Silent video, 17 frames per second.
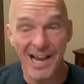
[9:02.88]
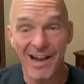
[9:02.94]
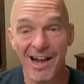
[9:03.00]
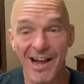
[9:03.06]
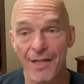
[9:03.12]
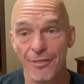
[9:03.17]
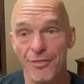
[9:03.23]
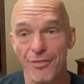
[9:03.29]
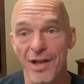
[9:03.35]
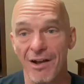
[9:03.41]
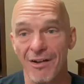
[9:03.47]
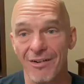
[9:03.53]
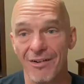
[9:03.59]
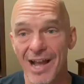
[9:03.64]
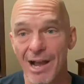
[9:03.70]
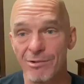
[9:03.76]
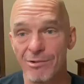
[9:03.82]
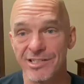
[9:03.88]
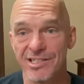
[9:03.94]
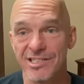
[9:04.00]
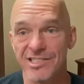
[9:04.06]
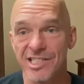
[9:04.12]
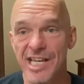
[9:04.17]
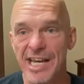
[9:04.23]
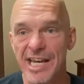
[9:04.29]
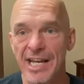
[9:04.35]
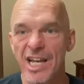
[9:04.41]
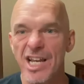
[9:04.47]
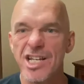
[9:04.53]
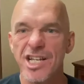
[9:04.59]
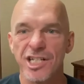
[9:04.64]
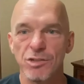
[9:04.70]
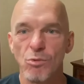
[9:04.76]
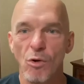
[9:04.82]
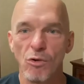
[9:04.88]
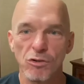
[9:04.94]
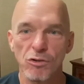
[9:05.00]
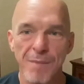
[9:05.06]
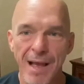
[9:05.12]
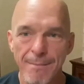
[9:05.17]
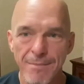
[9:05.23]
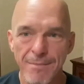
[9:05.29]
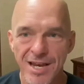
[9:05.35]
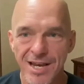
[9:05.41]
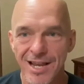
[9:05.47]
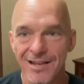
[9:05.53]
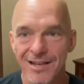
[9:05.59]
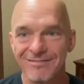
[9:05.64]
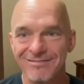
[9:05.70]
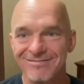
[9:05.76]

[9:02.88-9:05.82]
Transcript: how I thought. I was a cynic. He just wants my money.